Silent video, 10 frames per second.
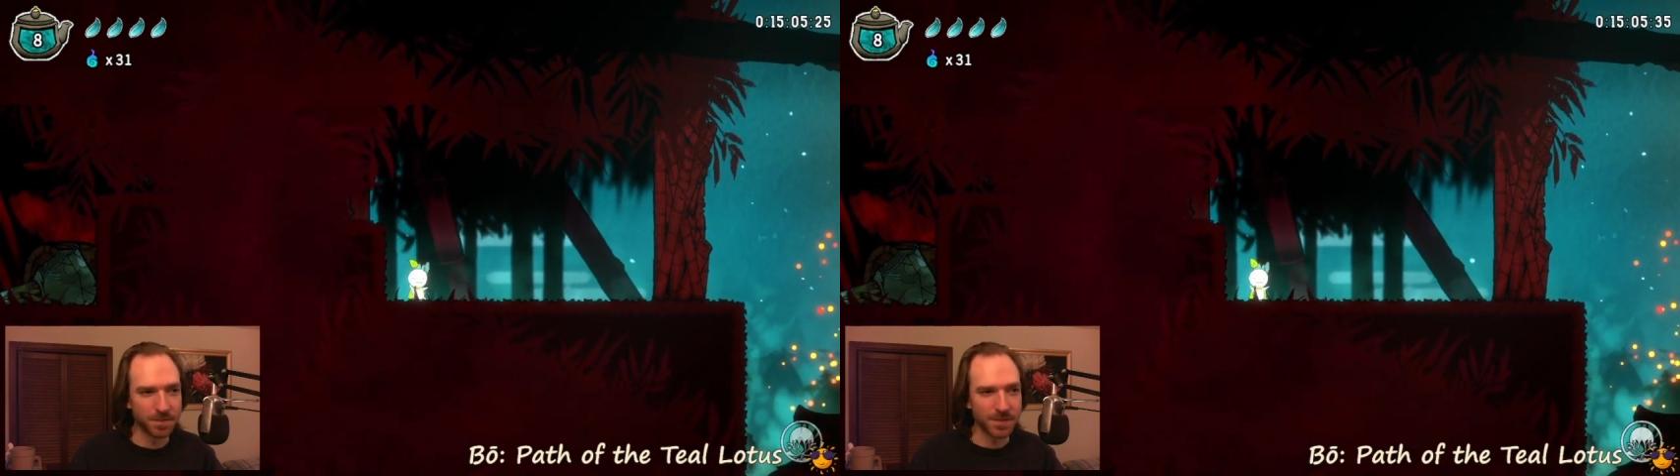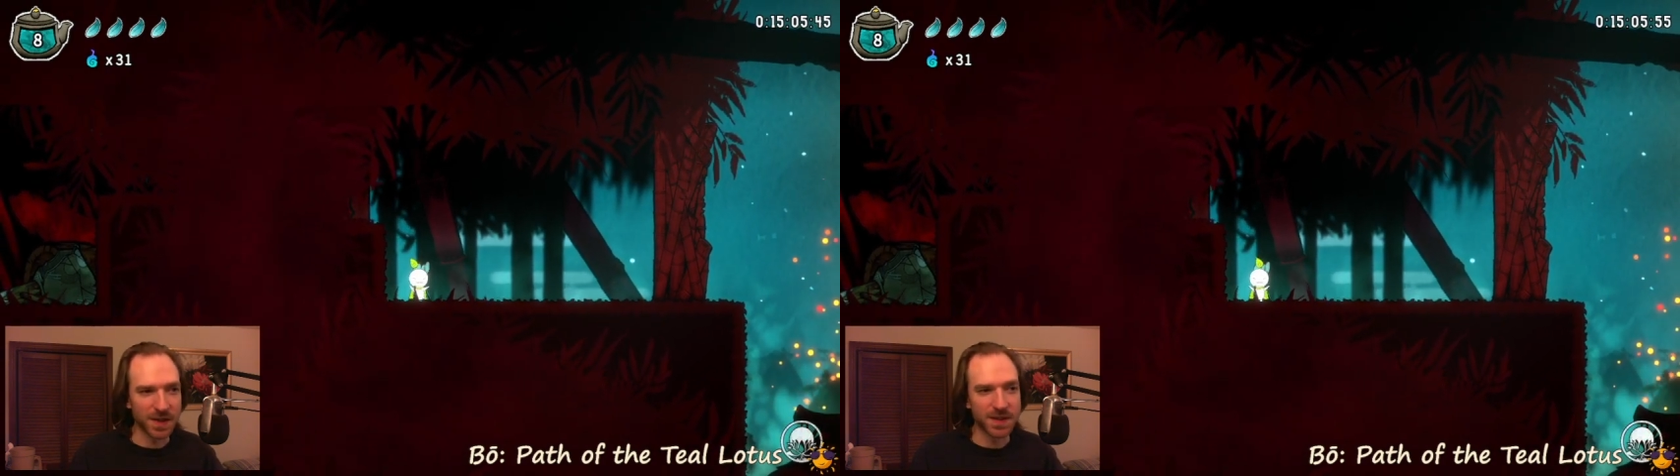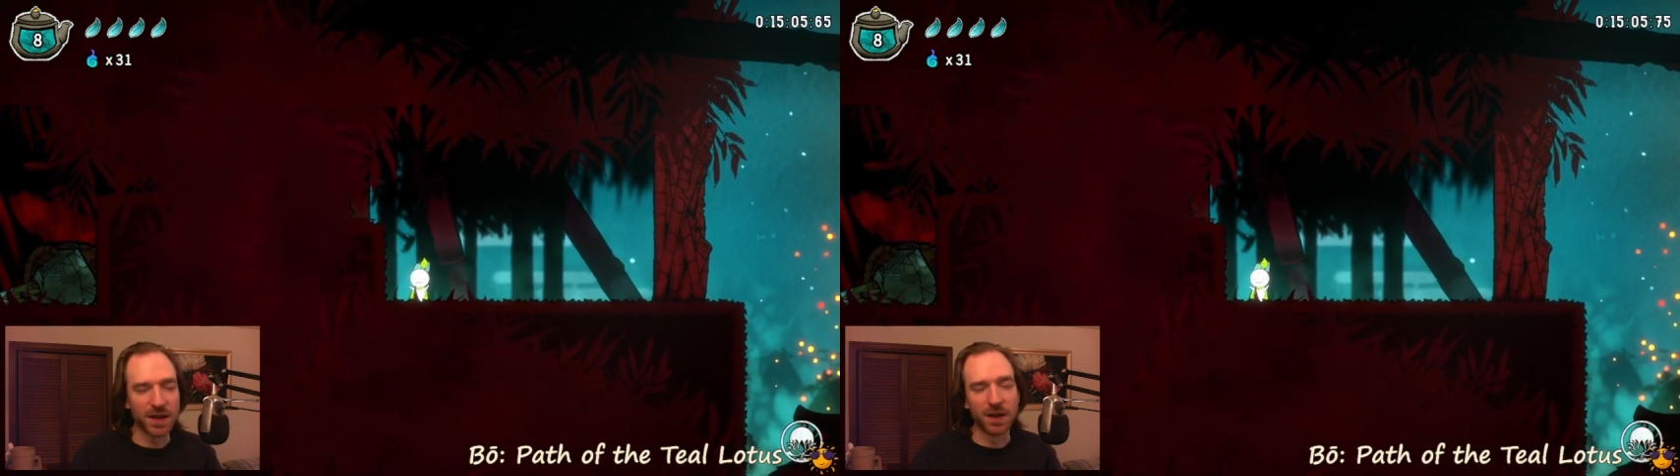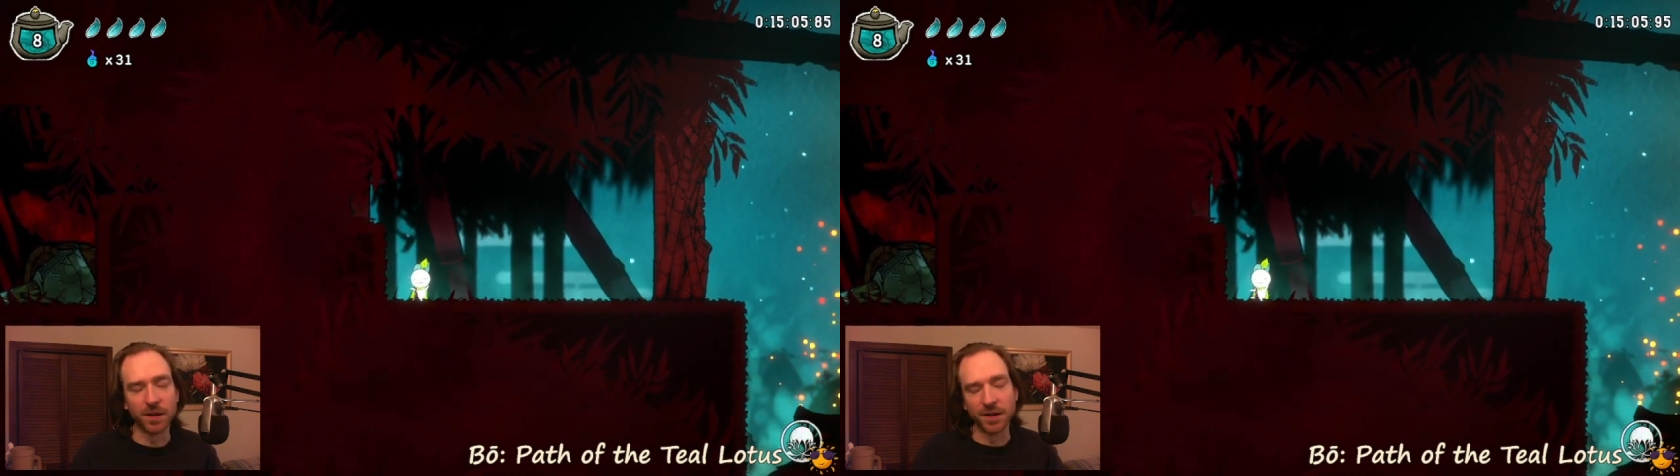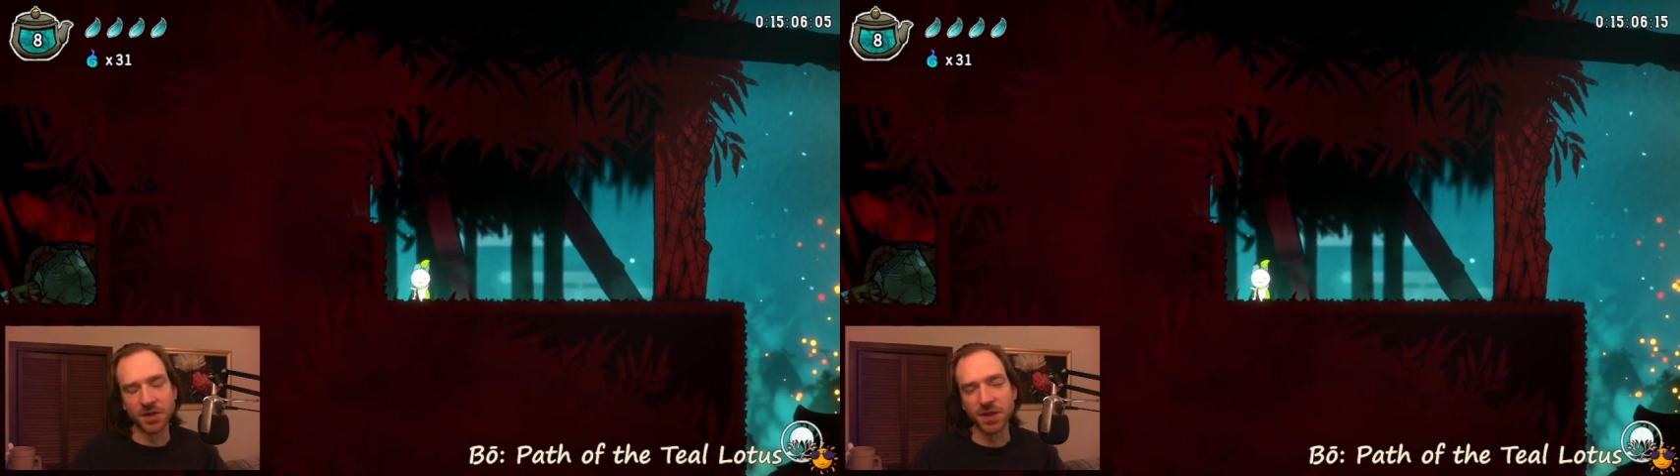I say Hollow
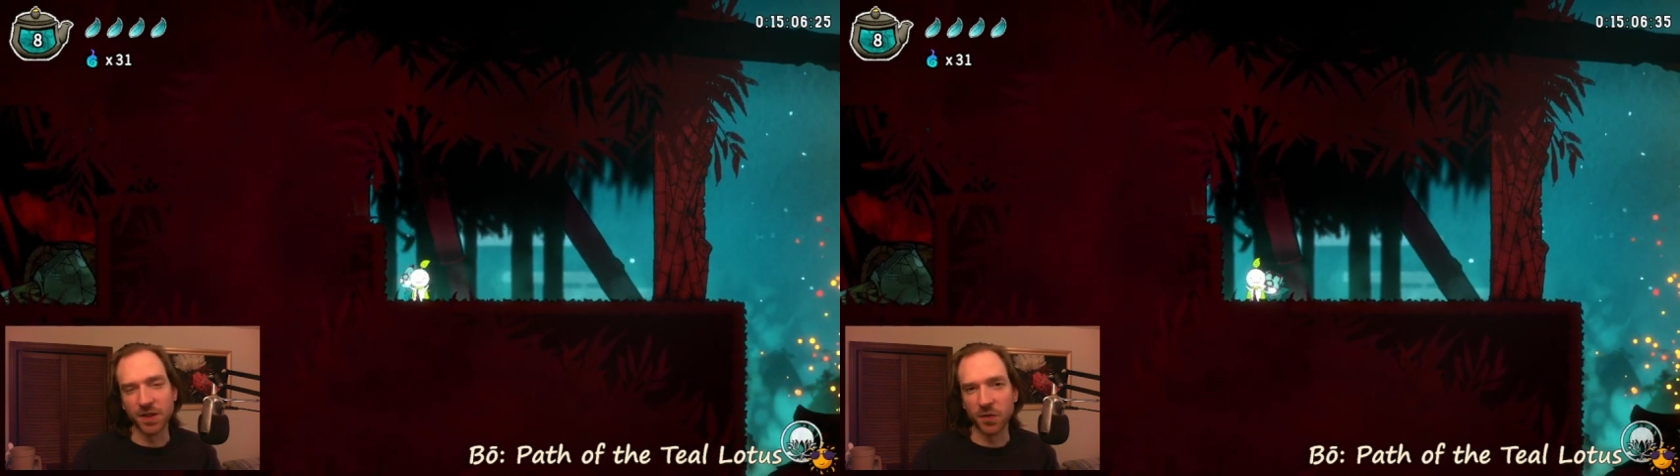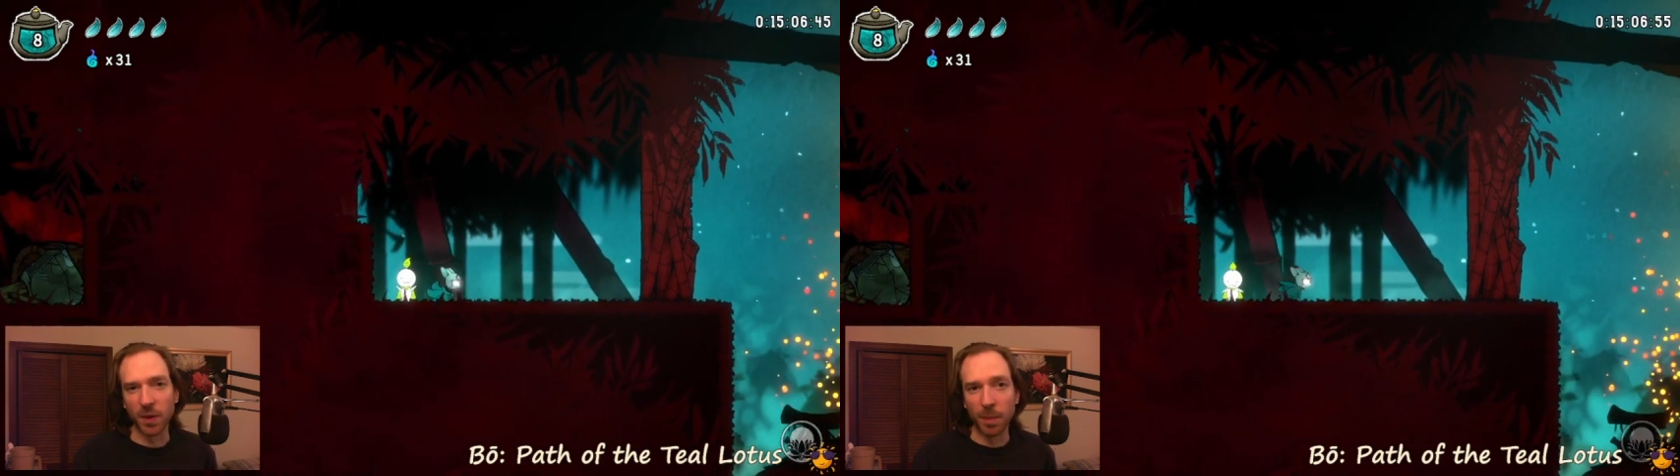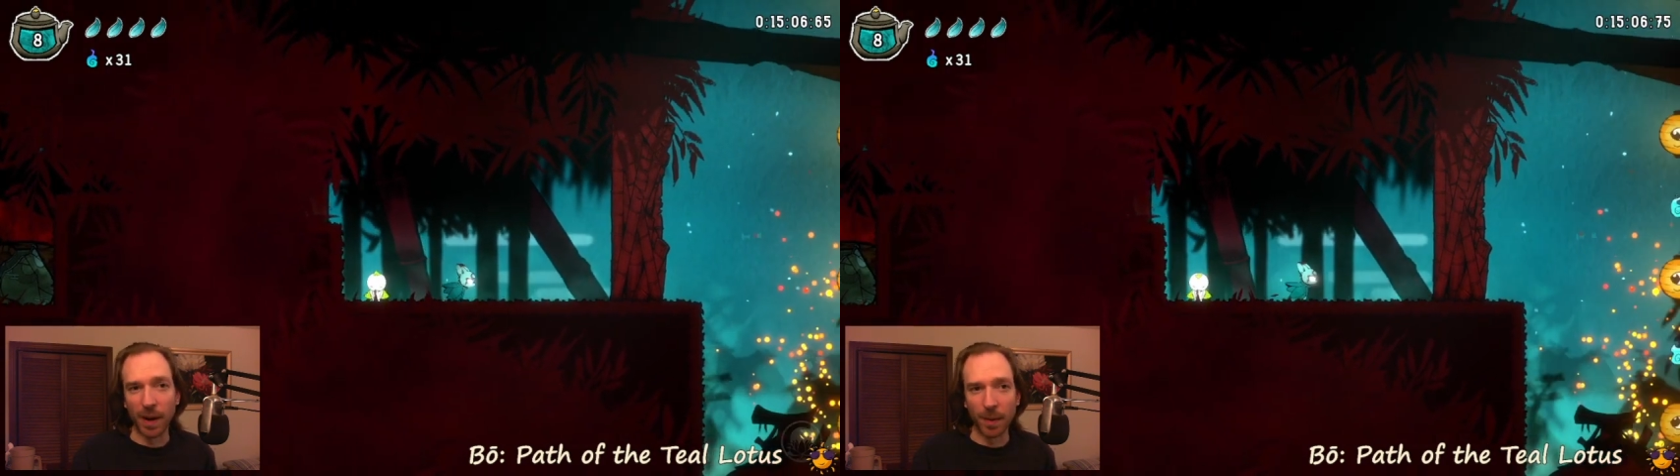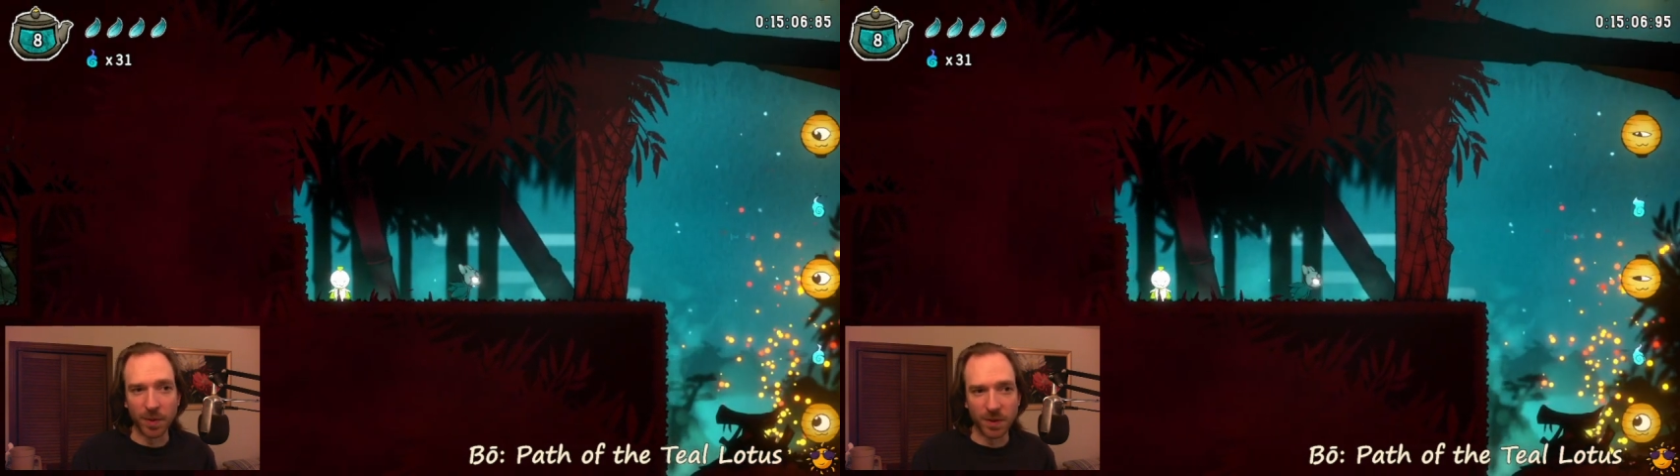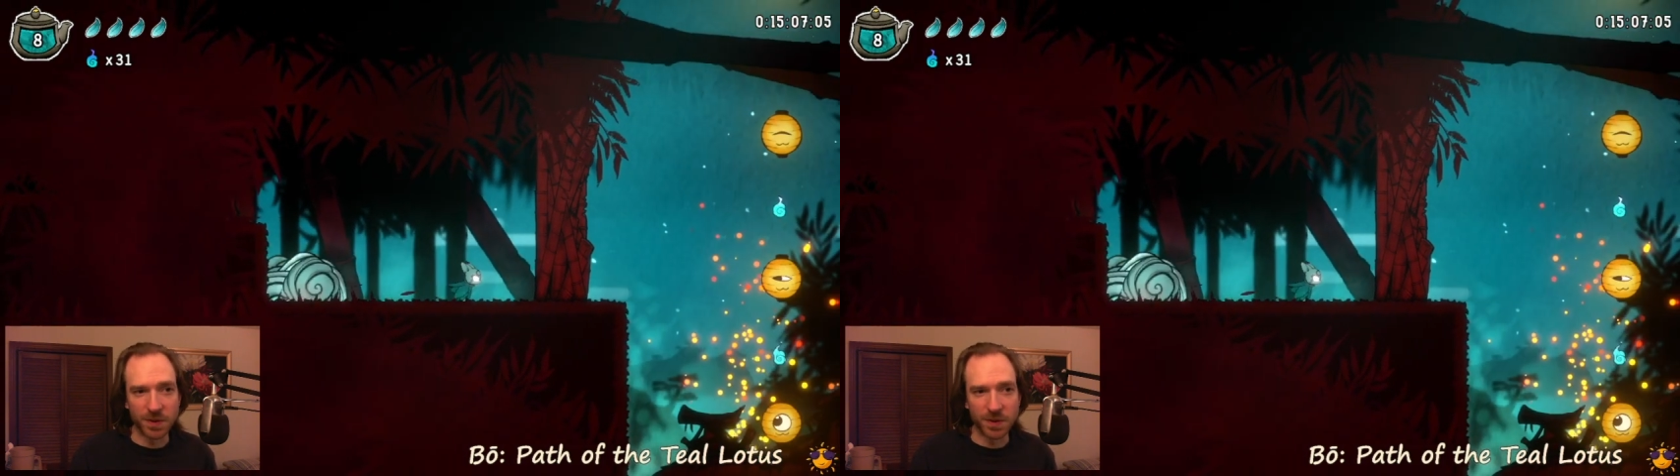Knight just because it's very popular.